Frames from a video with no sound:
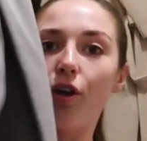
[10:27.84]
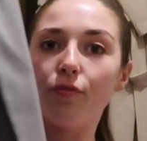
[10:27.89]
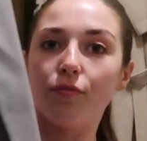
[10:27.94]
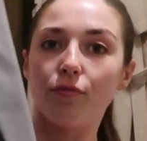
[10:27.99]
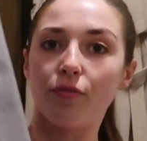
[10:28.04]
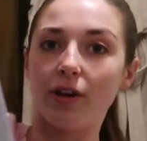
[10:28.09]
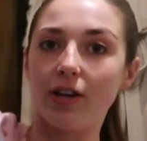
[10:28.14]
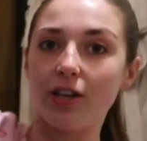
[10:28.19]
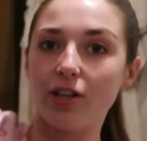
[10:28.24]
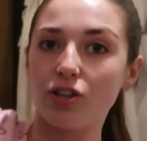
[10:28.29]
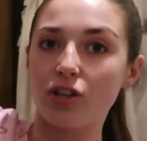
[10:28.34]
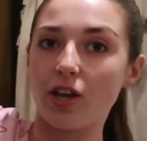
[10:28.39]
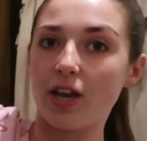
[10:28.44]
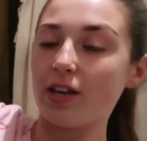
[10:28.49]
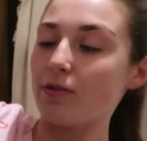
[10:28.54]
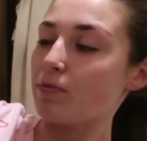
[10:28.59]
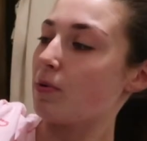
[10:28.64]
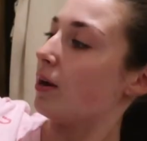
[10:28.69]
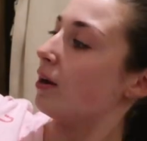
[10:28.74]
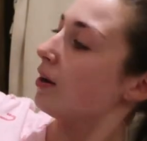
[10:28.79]
a really,
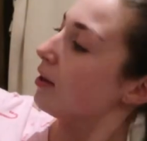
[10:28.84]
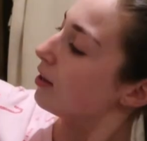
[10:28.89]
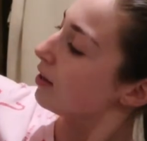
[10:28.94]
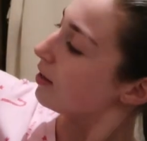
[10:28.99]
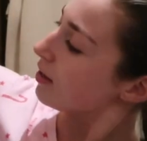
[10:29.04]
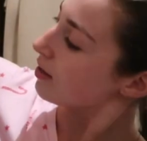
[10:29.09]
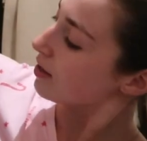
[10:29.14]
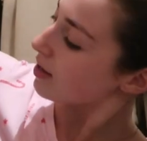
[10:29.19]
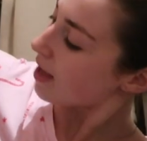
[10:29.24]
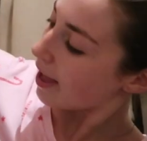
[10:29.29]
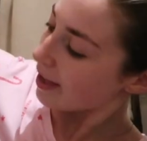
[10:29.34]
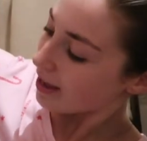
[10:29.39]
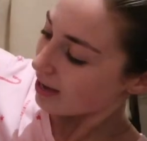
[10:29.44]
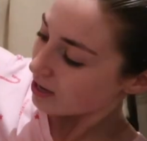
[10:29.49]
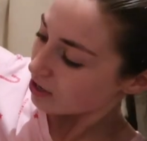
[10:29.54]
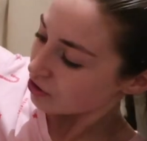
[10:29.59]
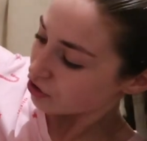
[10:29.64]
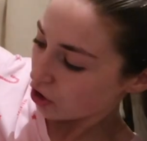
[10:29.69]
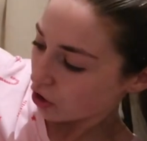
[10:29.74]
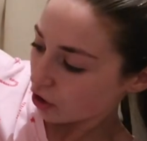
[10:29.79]
it
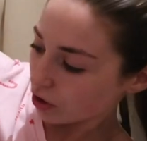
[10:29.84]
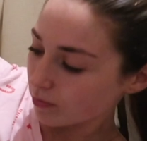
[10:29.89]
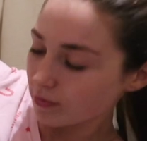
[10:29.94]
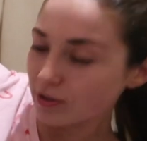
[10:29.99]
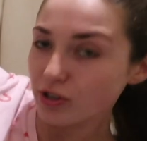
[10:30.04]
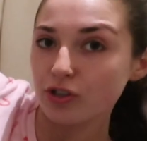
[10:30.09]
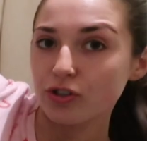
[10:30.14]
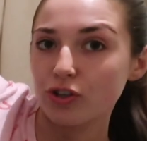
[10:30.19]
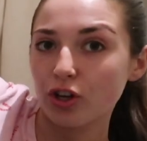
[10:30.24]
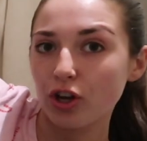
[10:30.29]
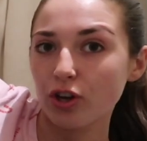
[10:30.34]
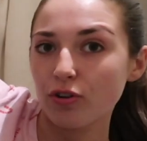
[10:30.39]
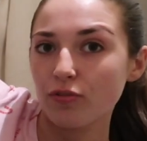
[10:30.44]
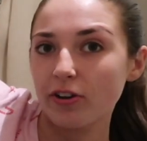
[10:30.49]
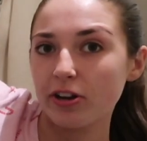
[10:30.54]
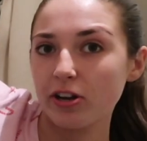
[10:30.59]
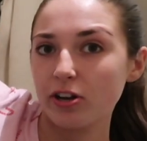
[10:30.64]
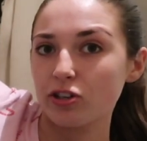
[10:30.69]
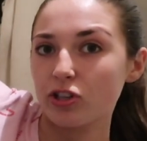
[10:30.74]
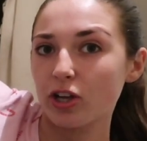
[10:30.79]
is charcoal, but it's just like a
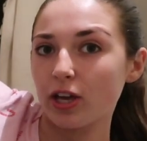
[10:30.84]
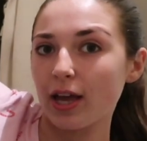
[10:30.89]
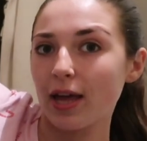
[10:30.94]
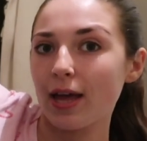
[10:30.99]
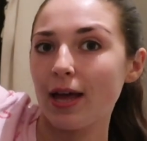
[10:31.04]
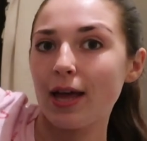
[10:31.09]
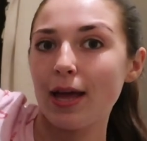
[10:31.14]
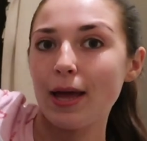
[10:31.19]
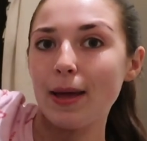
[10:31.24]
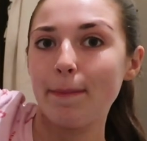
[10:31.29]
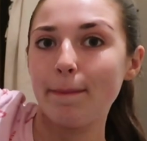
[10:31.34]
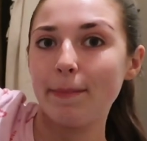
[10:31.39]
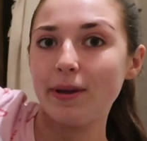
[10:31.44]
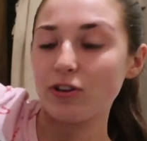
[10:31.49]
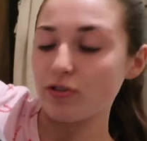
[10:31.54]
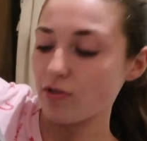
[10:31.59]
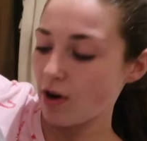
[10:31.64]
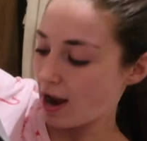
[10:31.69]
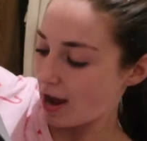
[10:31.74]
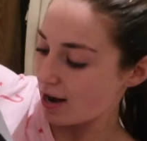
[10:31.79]
really nice like
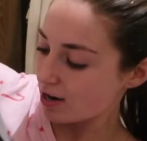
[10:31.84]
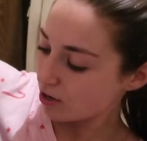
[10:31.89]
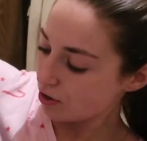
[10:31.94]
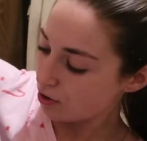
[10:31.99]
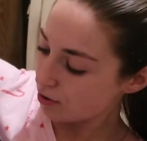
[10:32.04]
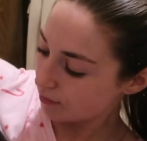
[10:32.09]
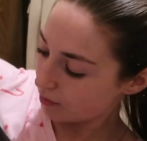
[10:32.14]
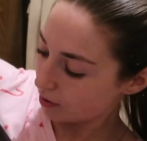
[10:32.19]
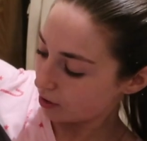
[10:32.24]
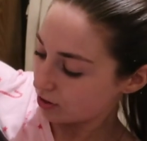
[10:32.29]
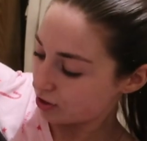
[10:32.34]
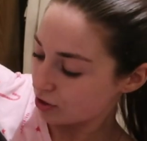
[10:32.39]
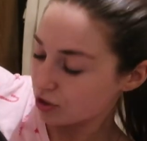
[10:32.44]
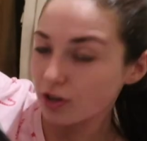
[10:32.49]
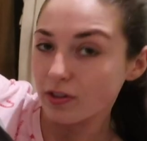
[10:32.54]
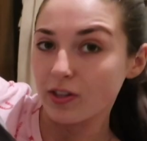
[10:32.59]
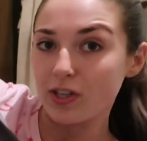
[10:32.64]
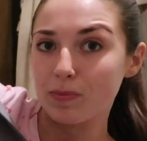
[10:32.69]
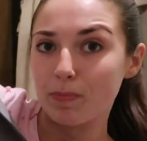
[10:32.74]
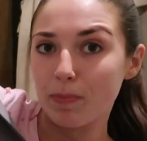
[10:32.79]
mid-grey, and I love it because it's
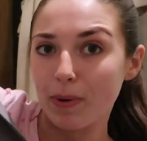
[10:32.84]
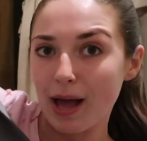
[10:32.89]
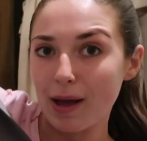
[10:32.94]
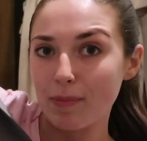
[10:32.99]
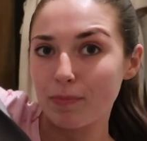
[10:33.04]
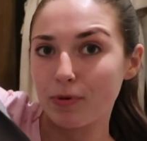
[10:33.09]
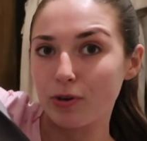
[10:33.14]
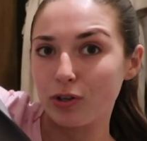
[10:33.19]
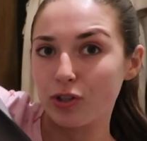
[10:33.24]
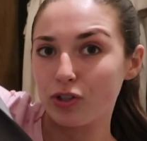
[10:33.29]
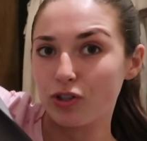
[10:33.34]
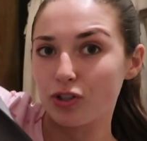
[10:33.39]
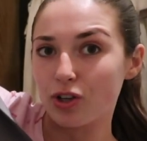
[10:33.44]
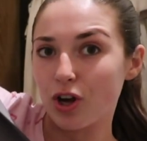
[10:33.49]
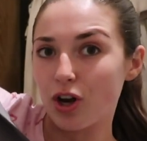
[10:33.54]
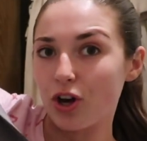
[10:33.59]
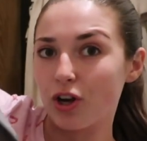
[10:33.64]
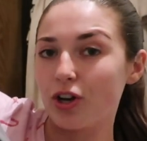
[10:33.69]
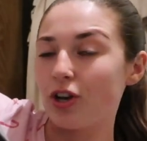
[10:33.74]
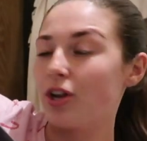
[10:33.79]
got these black buttons
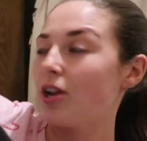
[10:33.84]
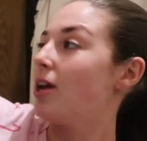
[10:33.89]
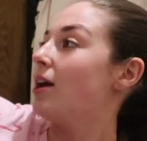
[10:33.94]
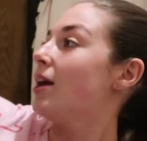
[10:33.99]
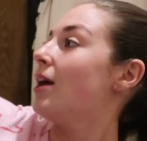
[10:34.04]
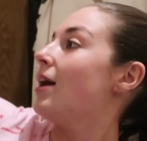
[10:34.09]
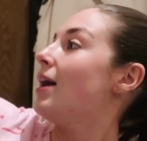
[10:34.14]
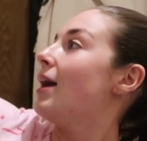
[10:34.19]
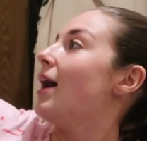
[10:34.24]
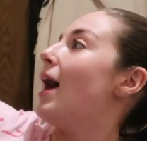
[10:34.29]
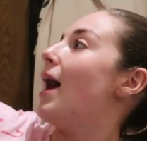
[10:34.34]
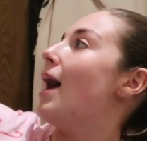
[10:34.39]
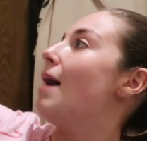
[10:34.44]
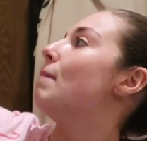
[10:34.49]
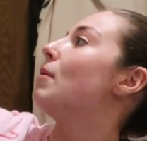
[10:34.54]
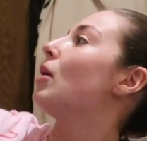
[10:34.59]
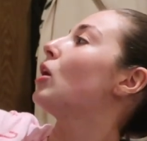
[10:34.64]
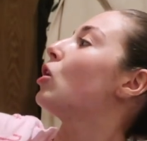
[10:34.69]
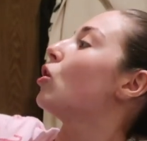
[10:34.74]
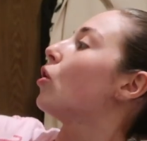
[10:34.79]
on.
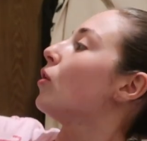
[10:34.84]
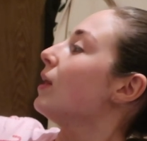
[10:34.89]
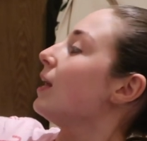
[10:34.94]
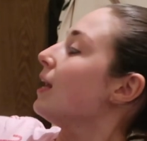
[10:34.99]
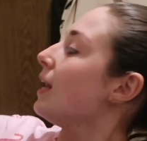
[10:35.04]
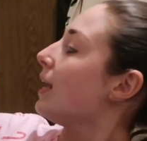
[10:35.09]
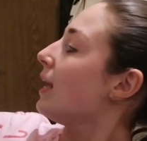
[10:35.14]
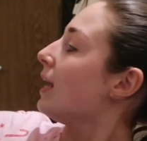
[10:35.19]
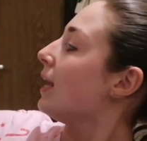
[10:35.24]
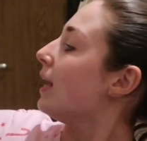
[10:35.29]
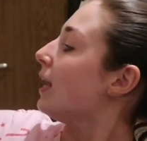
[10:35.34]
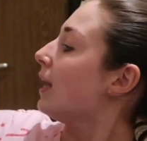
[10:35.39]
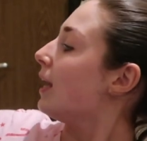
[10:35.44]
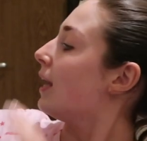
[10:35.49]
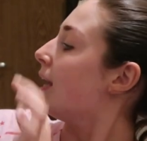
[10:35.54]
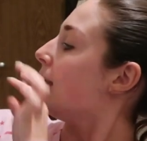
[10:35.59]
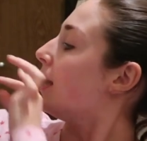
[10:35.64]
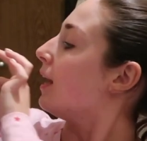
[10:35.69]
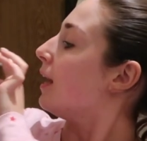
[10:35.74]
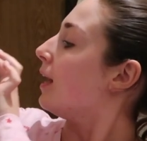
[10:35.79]
I got it
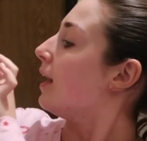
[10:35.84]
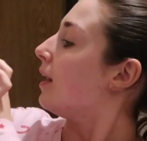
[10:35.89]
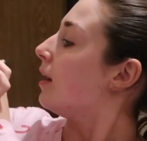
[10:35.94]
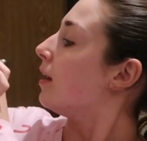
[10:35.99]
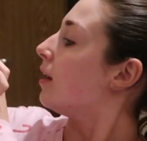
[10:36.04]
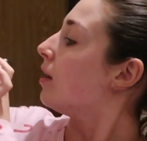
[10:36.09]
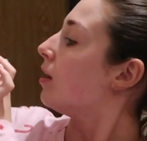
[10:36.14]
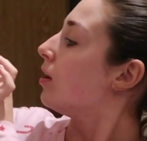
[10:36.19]
in,